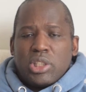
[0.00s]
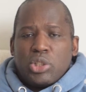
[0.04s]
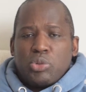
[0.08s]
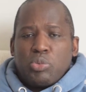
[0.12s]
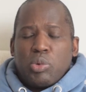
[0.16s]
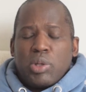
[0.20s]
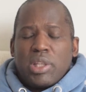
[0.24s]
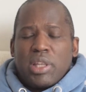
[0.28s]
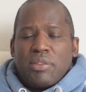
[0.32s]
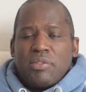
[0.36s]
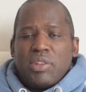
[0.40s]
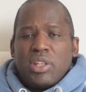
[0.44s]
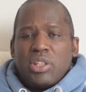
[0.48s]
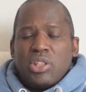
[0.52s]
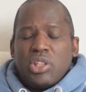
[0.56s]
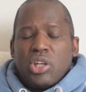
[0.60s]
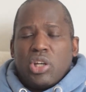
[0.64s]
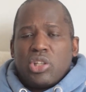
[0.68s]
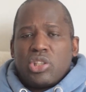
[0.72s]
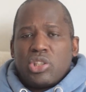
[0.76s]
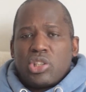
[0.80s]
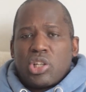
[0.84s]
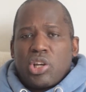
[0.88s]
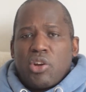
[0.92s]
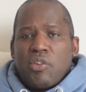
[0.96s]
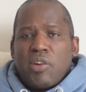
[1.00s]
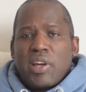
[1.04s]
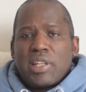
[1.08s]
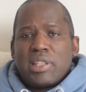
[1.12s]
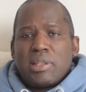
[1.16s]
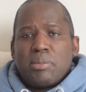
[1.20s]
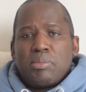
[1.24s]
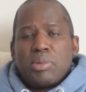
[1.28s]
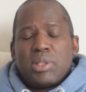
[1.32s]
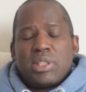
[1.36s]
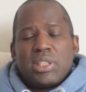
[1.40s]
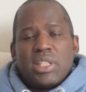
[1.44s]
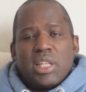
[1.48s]
is, what have they done to correct
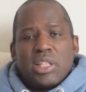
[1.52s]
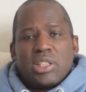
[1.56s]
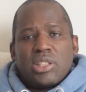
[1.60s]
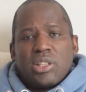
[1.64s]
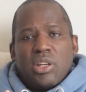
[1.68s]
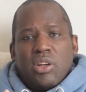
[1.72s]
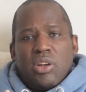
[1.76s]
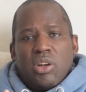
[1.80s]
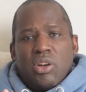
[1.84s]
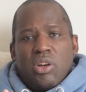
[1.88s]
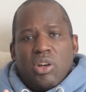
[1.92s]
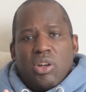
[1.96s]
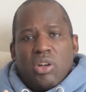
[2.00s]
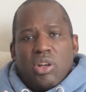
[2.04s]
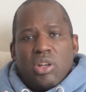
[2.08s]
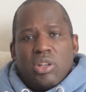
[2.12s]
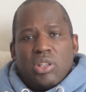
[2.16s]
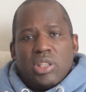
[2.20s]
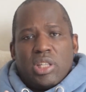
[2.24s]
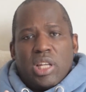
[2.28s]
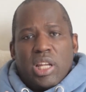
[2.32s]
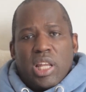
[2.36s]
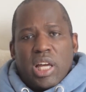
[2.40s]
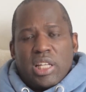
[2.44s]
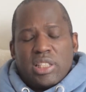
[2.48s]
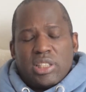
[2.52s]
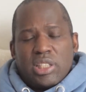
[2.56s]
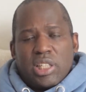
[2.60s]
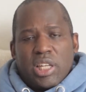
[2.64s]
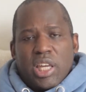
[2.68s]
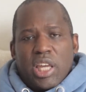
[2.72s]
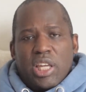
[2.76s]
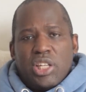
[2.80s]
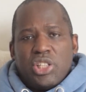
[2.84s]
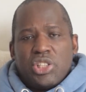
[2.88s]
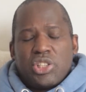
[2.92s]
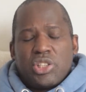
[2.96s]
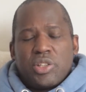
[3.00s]
the mistakes of the last
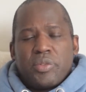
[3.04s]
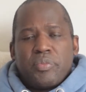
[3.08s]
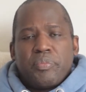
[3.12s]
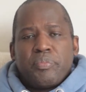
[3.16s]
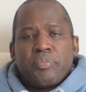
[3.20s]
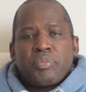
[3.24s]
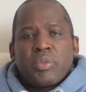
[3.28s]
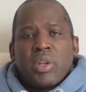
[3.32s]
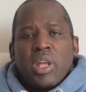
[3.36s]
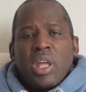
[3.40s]
occasion?